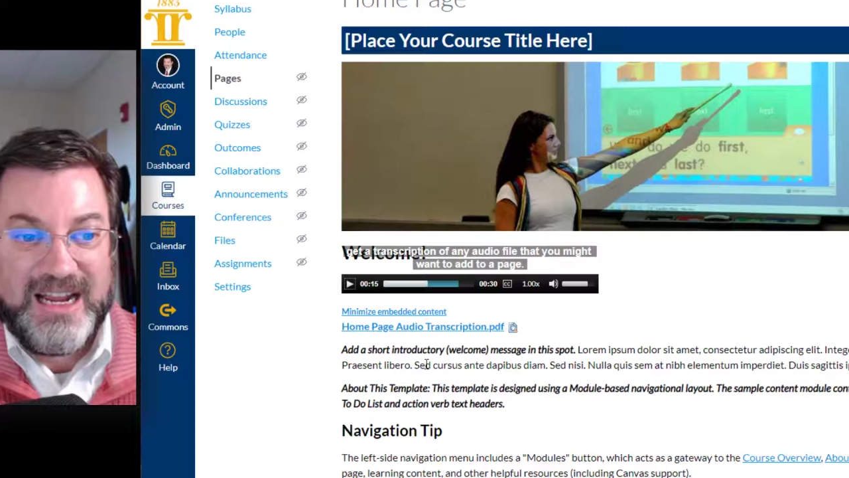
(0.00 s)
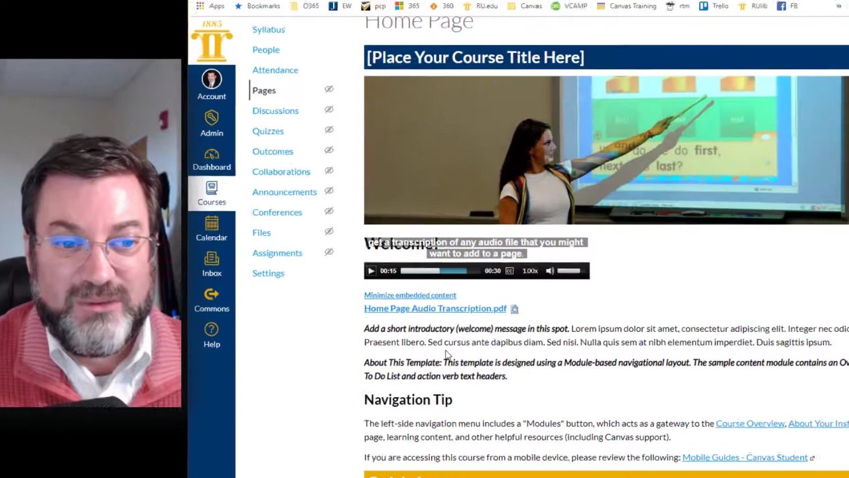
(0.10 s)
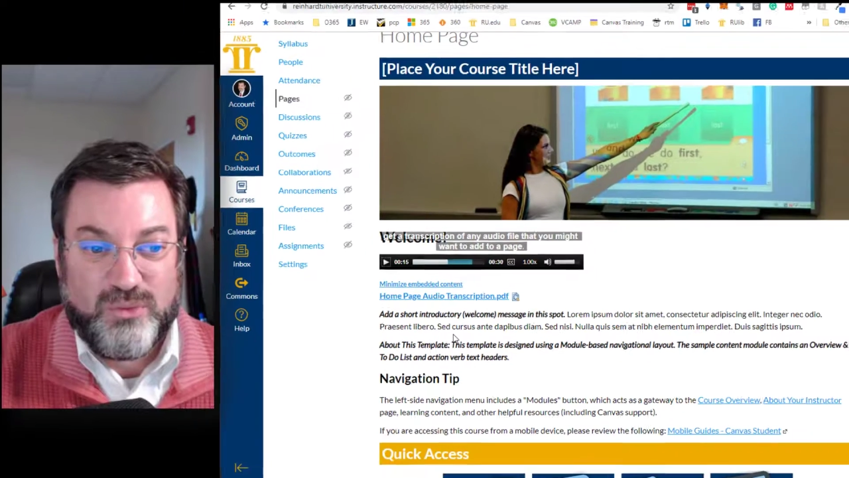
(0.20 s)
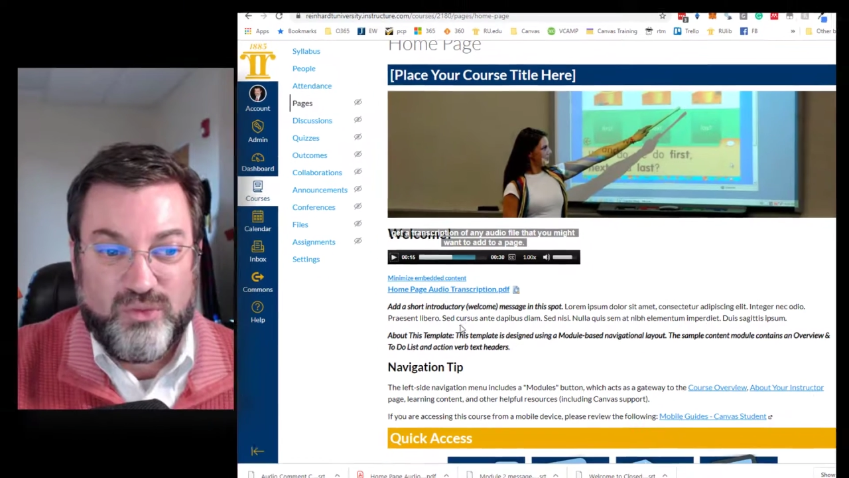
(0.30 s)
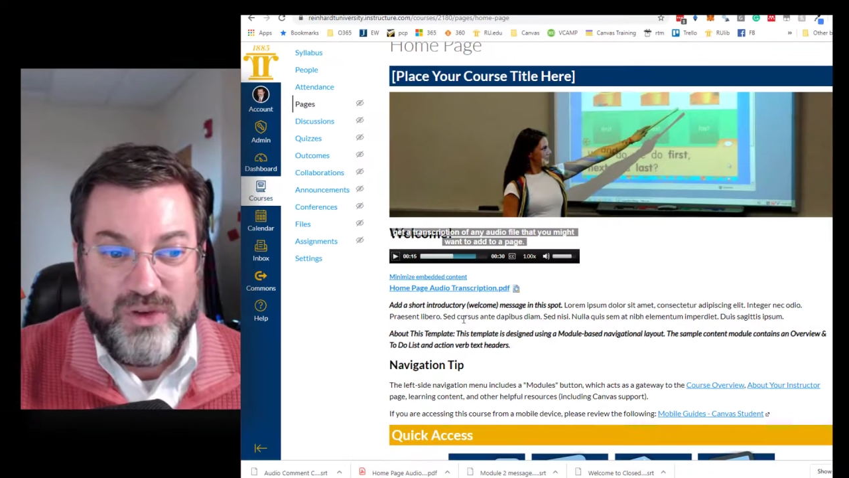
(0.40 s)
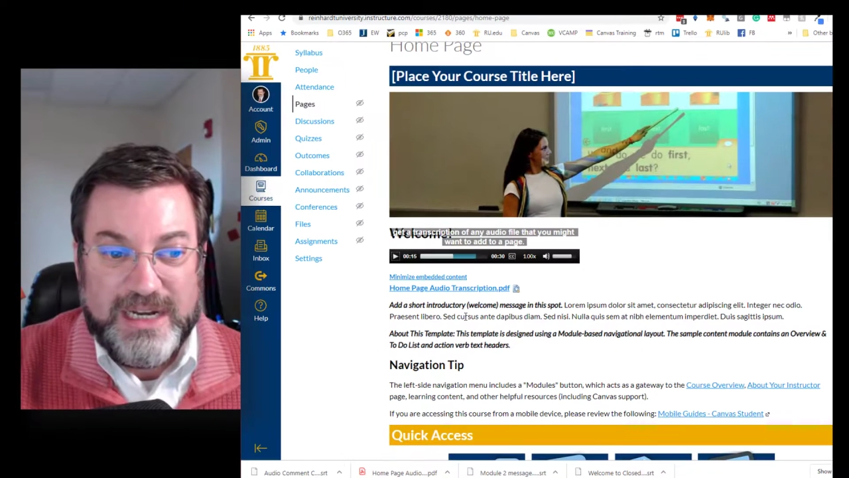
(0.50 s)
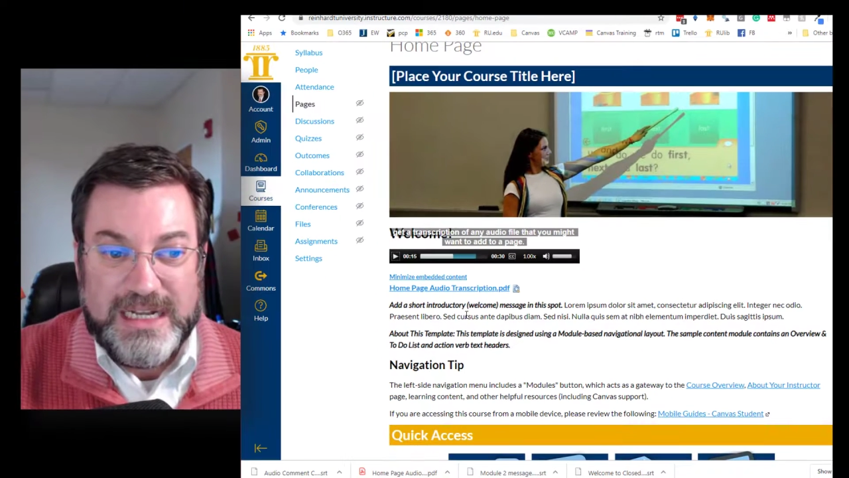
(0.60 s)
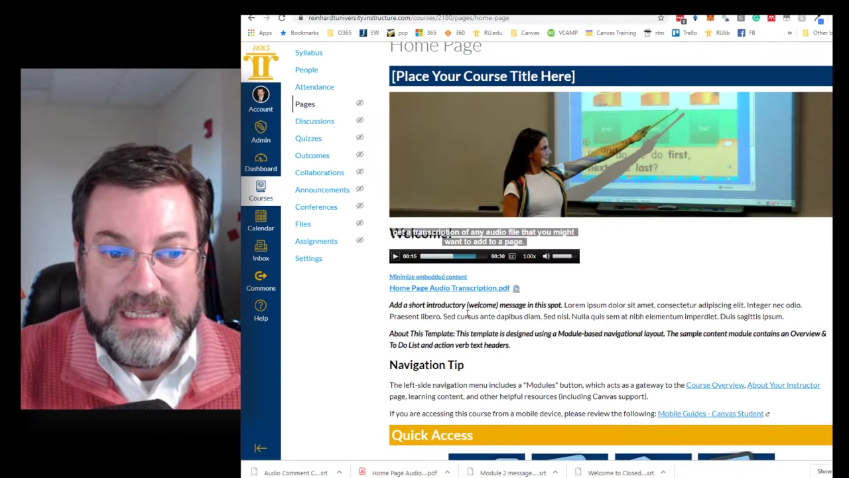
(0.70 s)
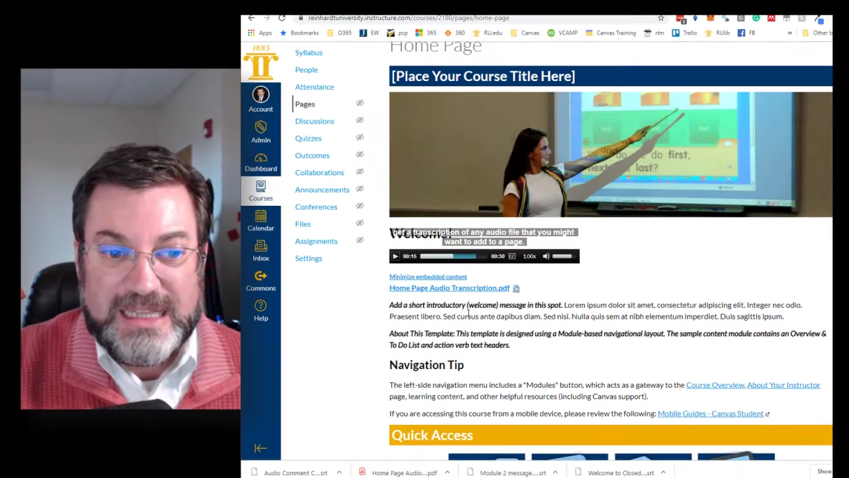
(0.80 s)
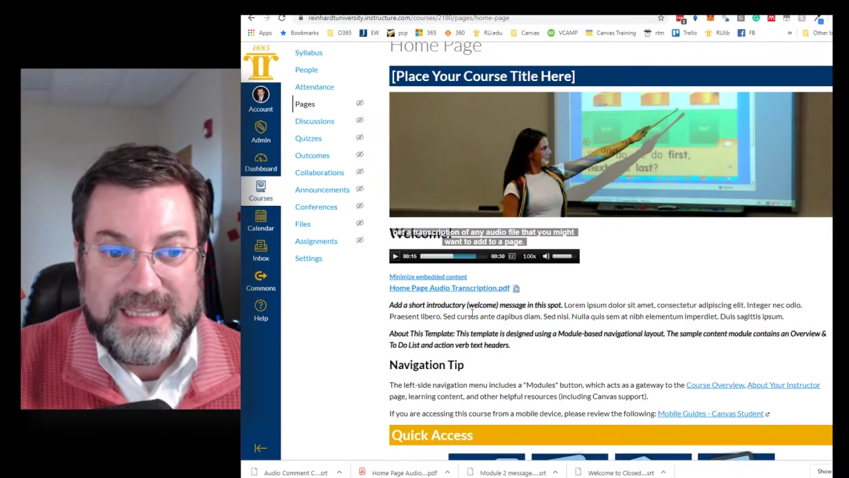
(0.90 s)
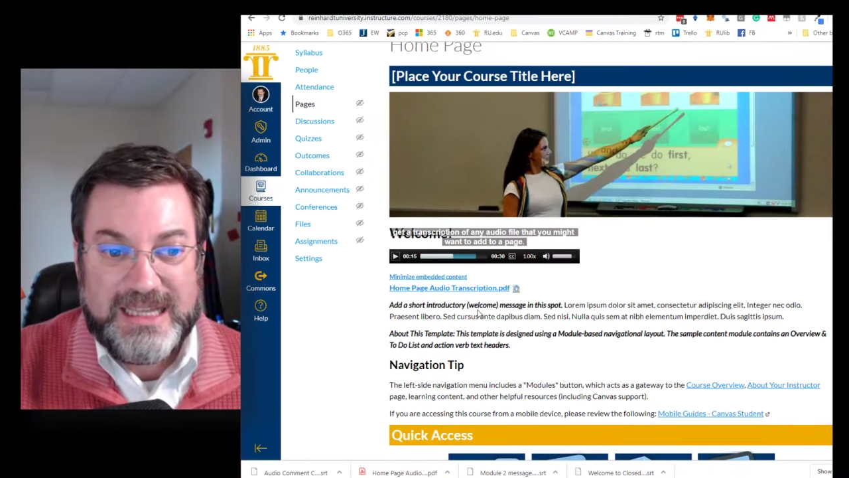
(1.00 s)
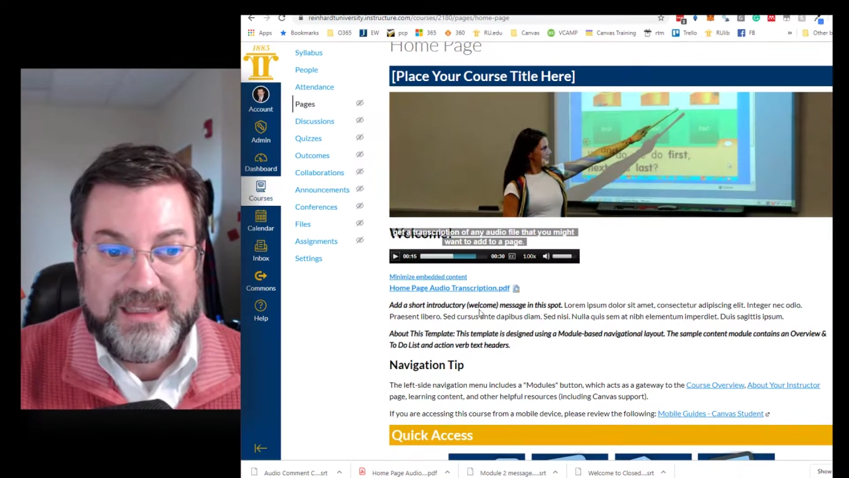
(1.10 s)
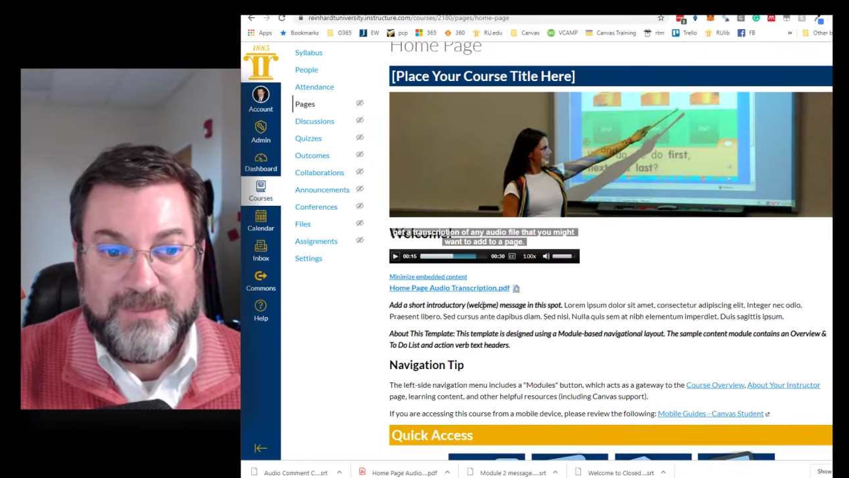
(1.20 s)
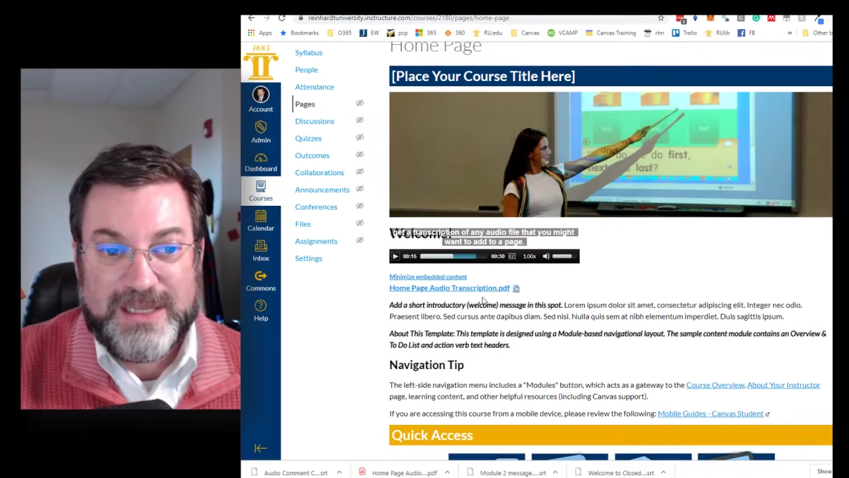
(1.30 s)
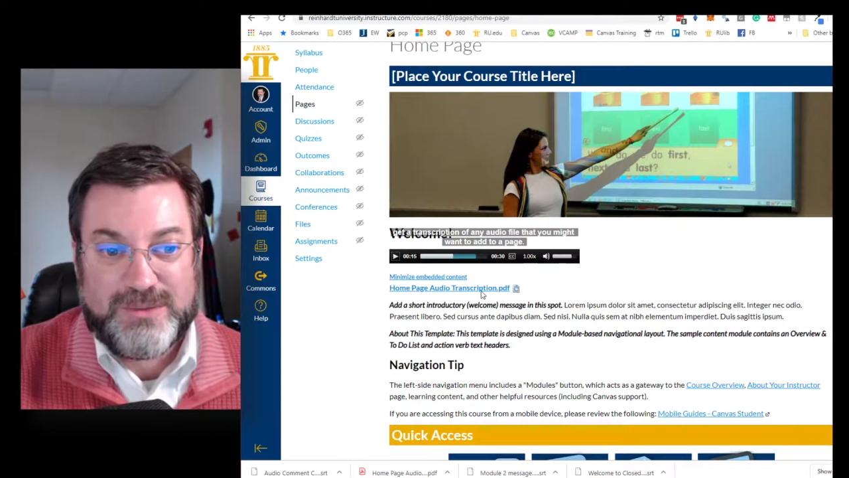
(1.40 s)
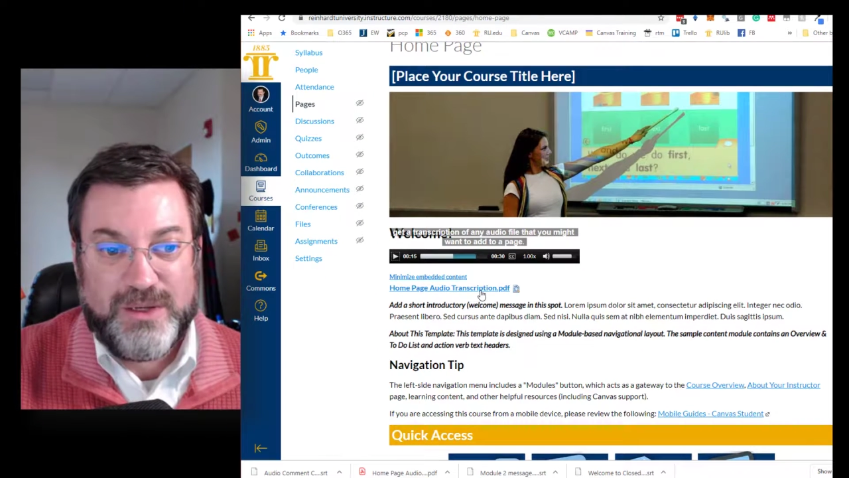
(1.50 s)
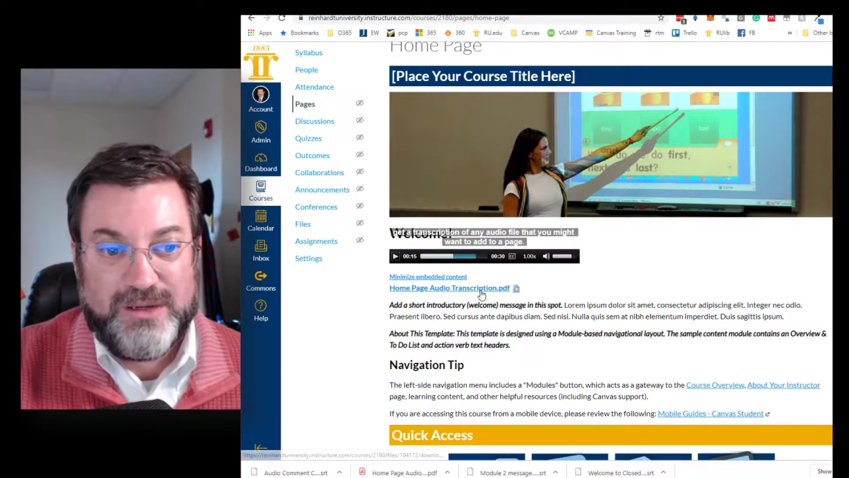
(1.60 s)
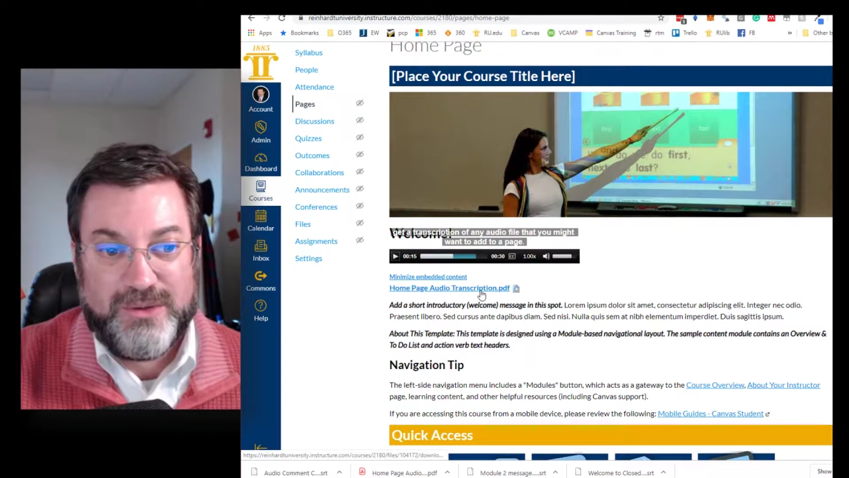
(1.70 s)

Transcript: I really think the best way to